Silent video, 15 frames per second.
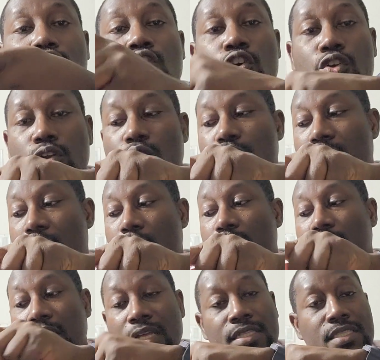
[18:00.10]
turned around
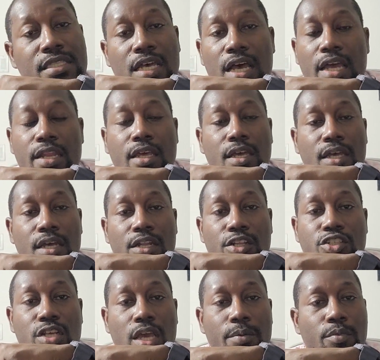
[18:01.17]
inside the
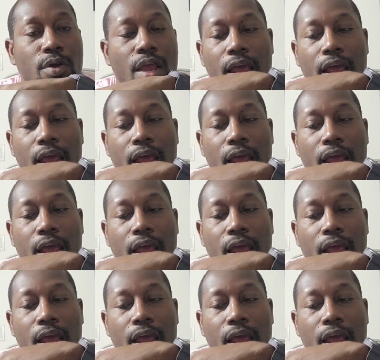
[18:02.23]
chamber,